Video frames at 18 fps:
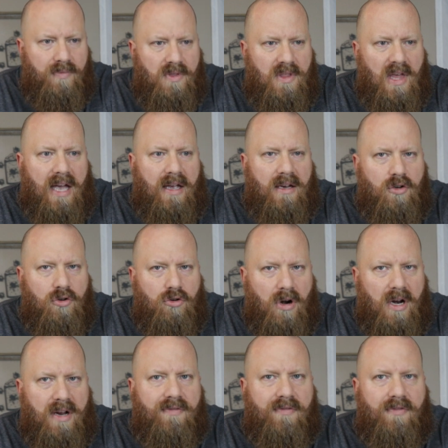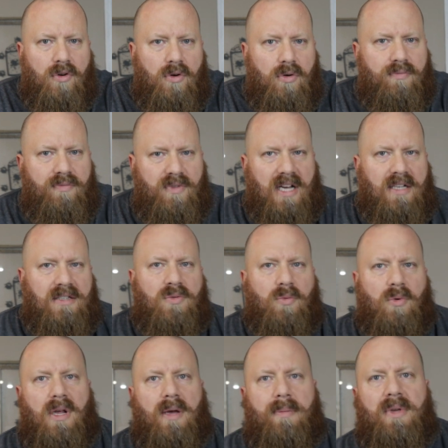that grapefruit, that's
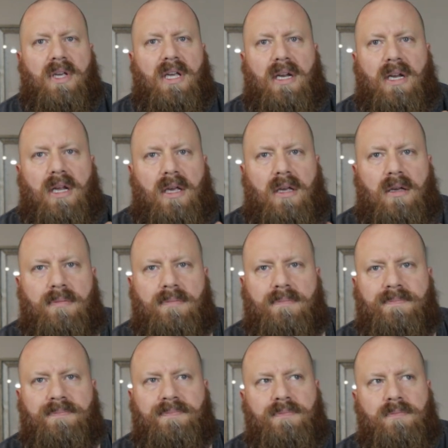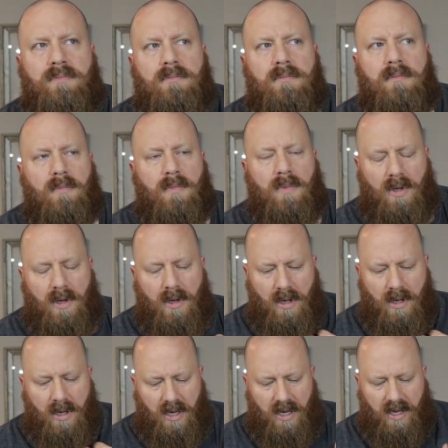what I'm getting
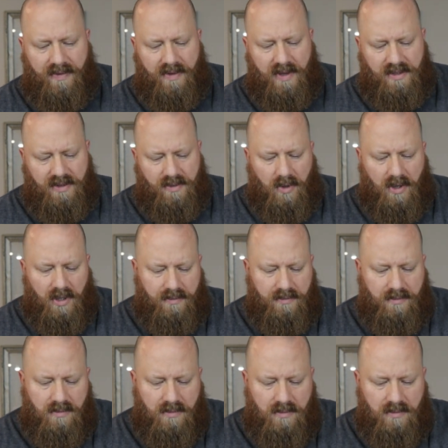in this one.